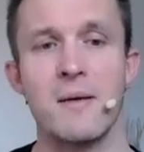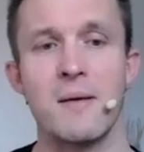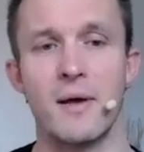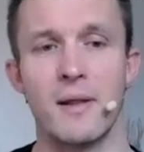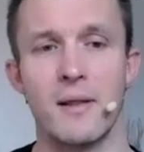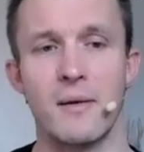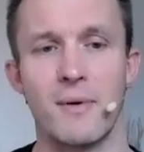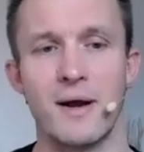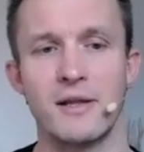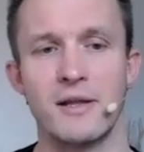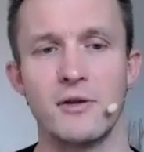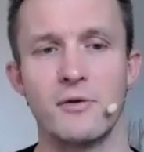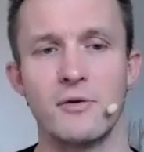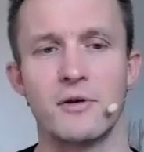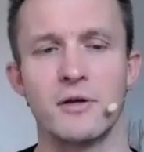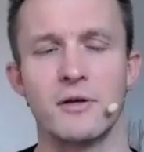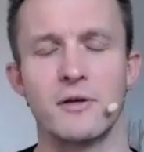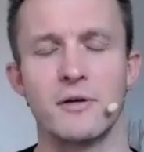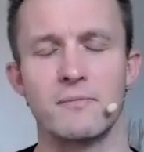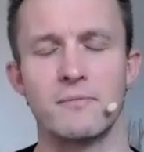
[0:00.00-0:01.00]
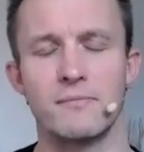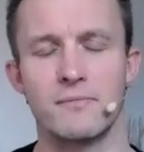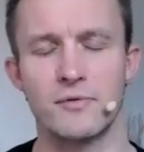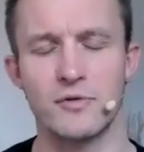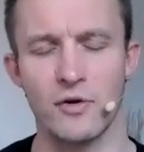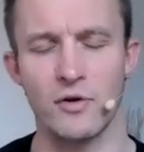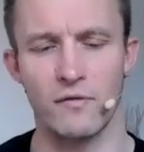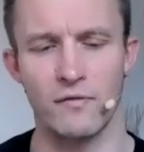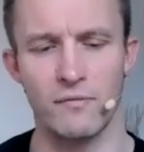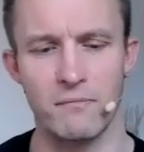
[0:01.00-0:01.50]
but then when you can
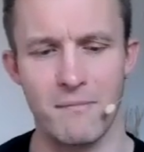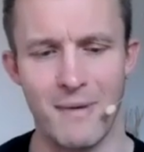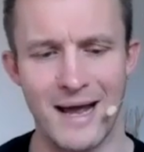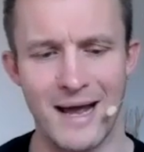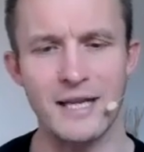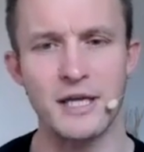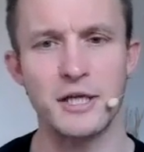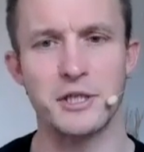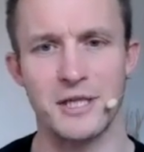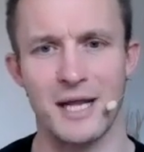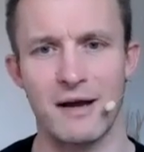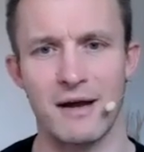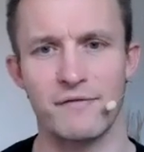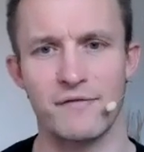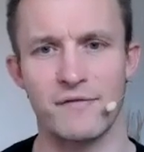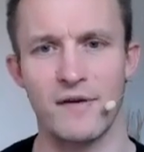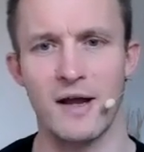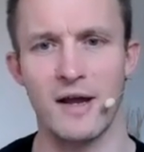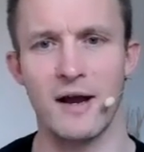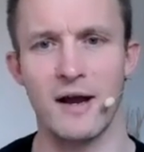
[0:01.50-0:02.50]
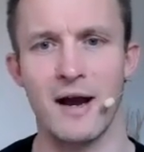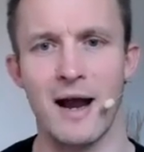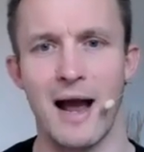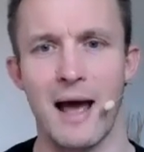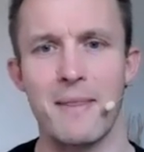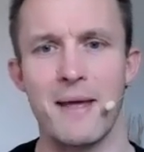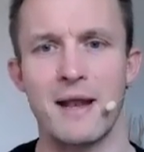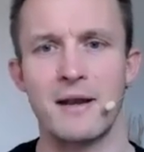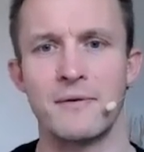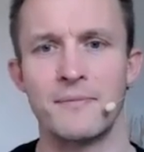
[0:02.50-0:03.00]
sort of manage that fear,
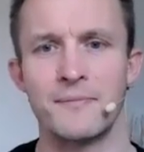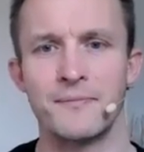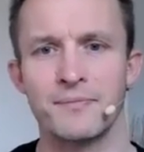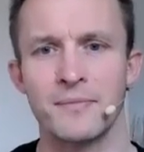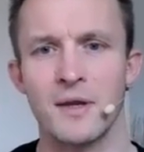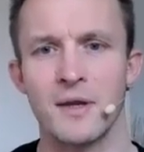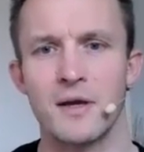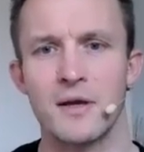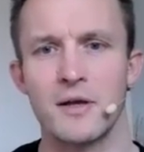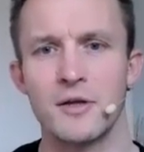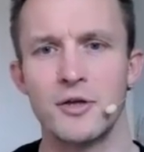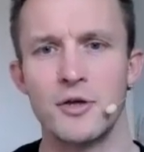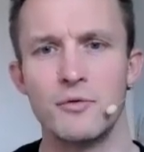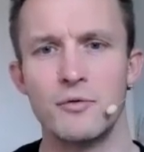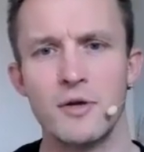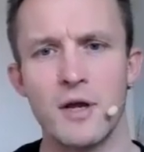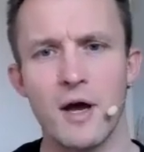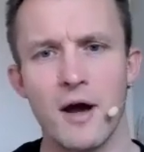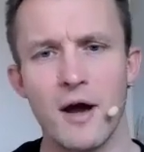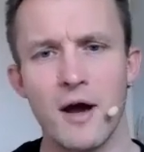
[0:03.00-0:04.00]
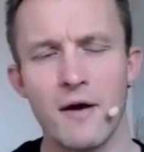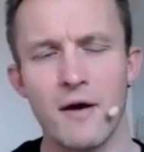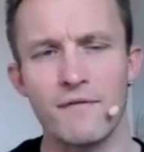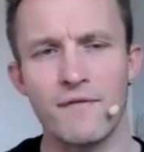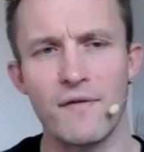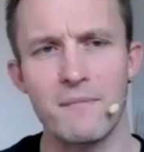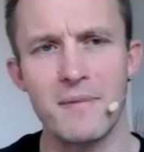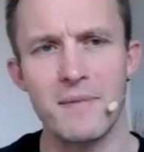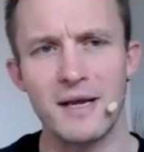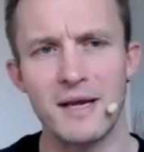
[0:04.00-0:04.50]
and then
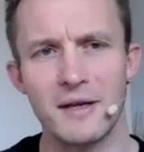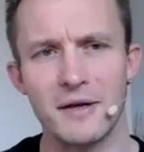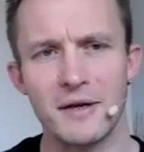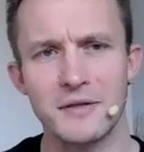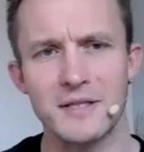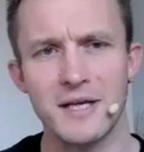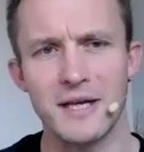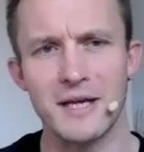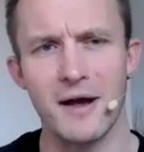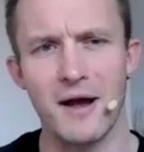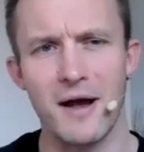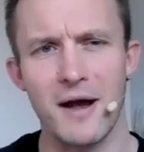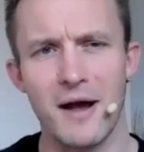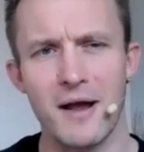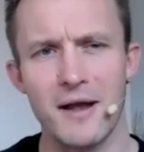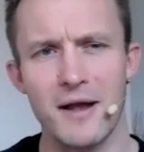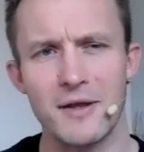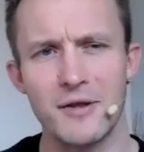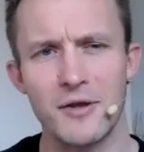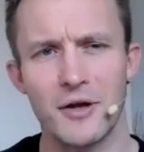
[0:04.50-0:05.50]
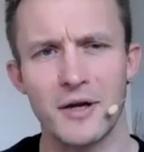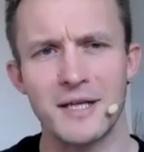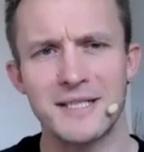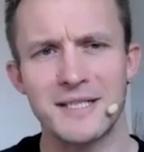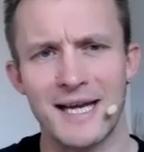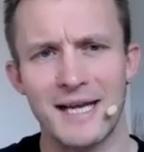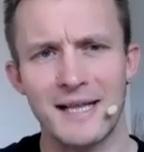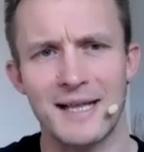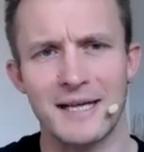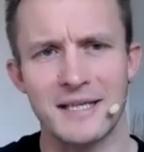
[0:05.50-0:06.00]
for me, like you say, you're going to
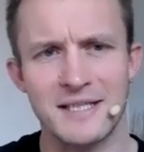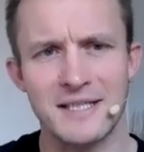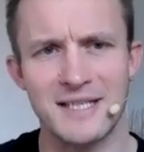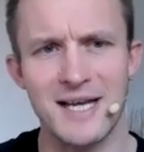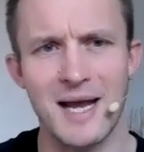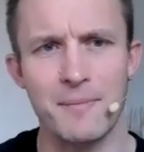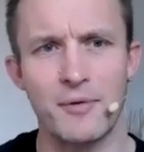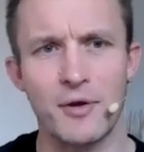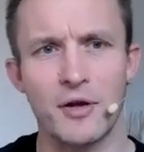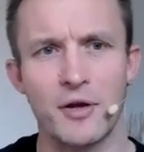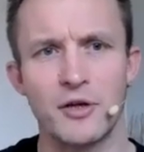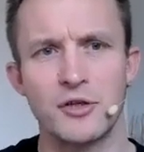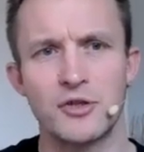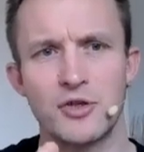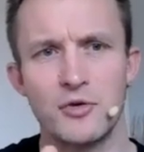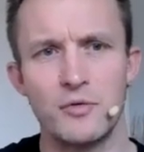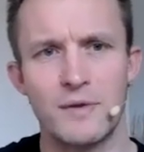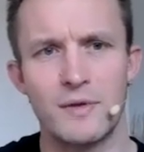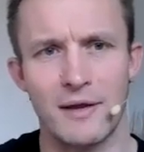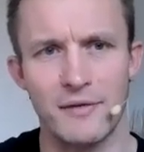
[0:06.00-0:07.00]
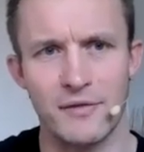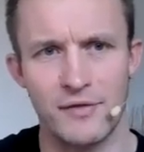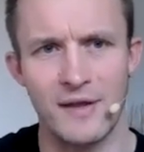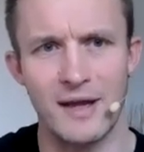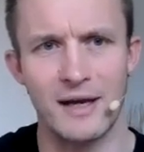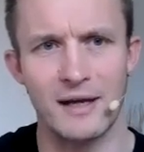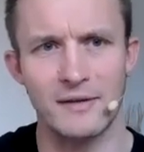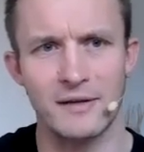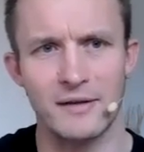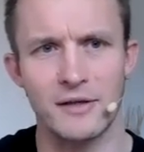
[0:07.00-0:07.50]
take that step, you're going to do that
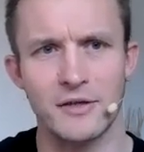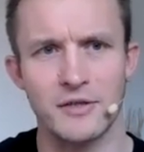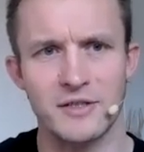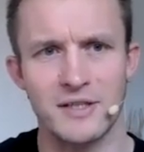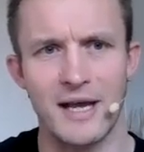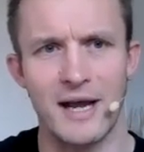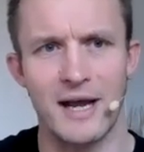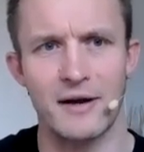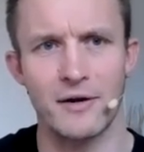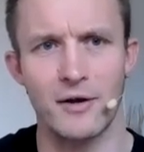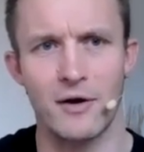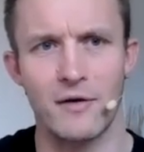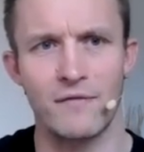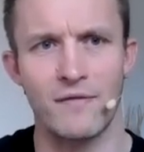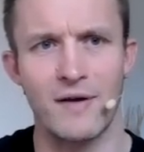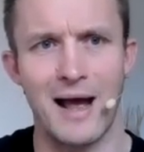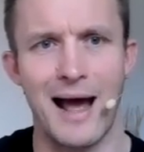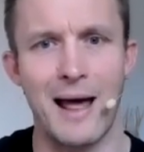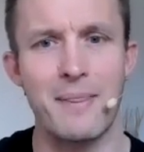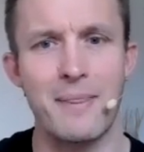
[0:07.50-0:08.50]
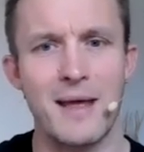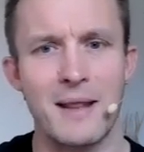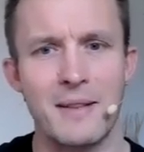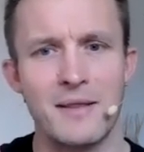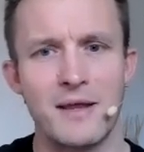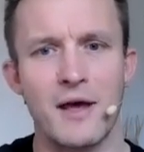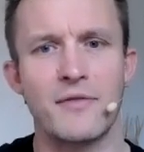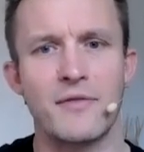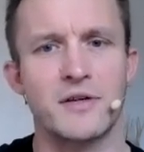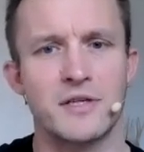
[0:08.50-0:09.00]
thing that you're scared of, and then
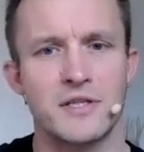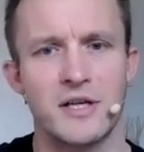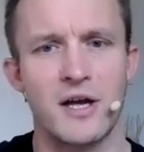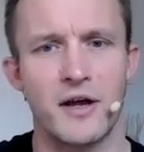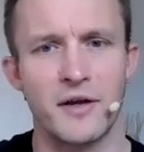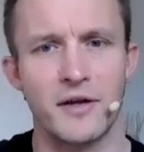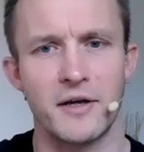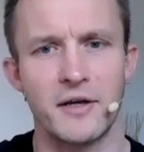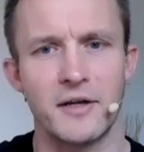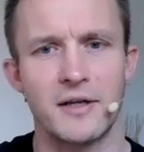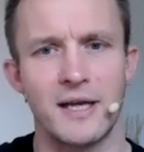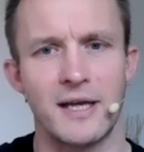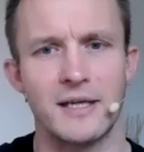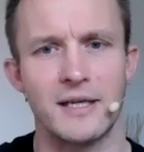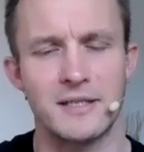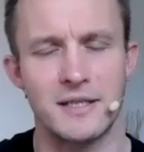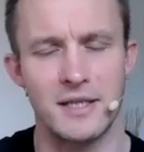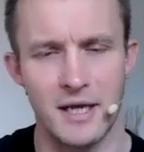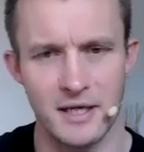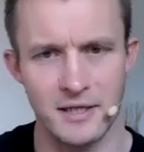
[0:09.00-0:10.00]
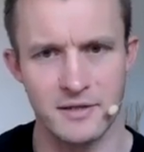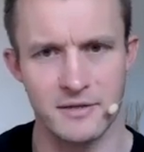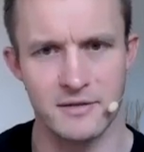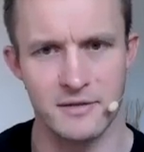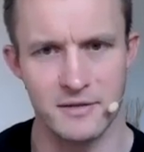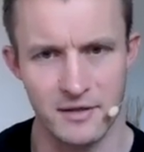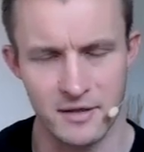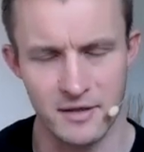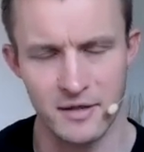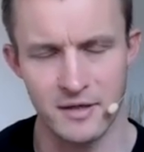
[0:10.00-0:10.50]
the other side is
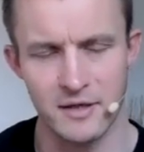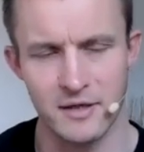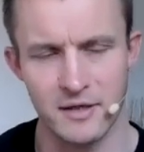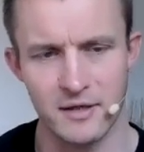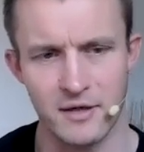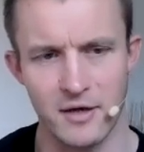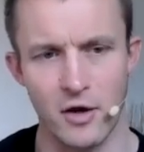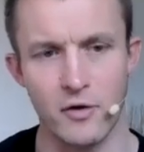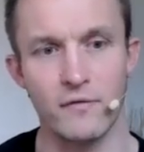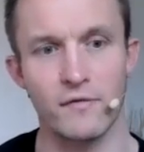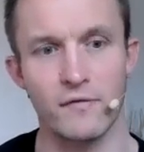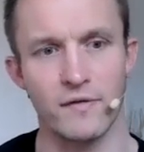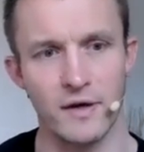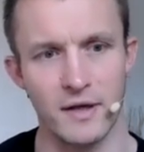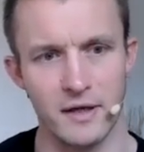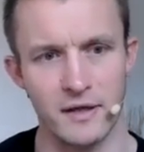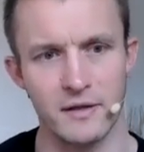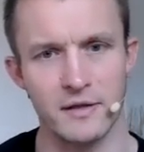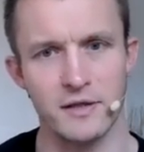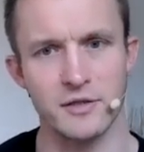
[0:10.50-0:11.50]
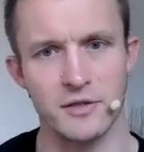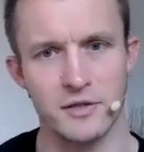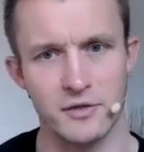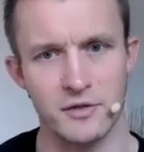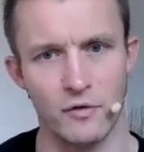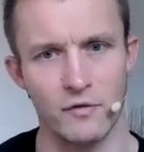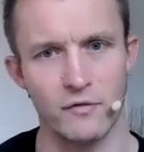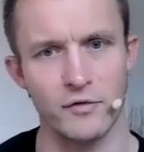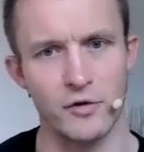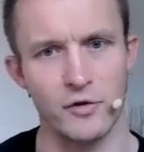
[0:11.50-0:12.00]
this hopefully this
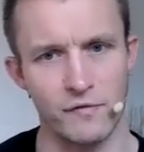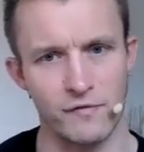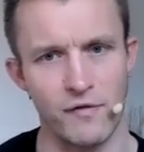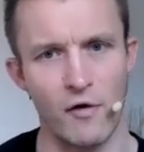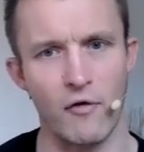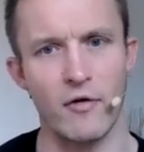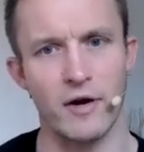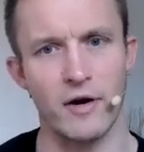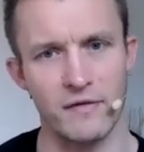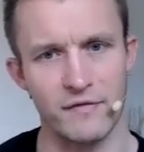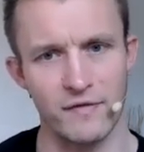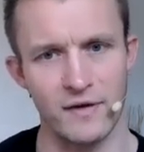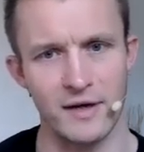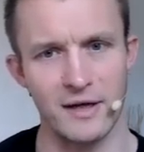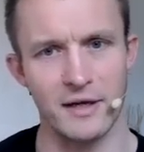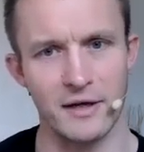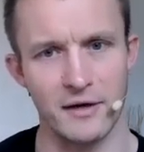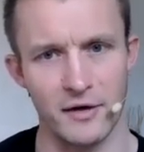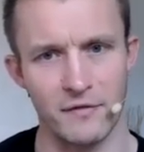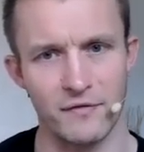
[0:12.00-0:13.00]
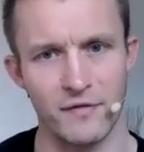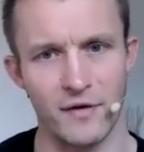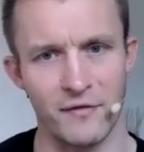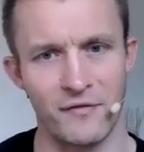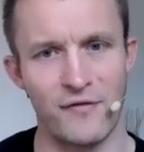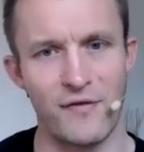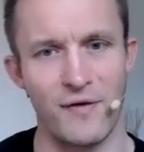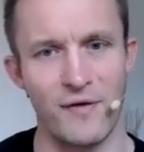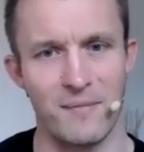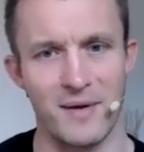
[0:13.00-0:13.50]
sort of euphoric feeling I find
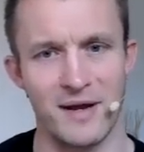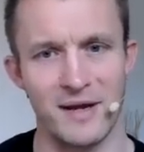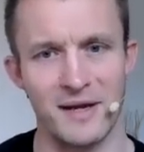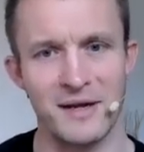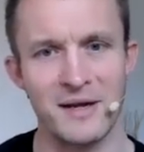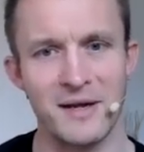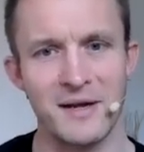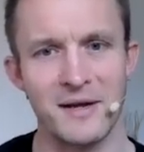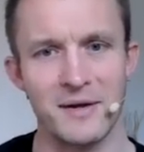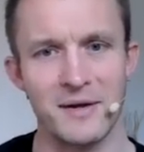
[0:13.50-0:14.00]
for me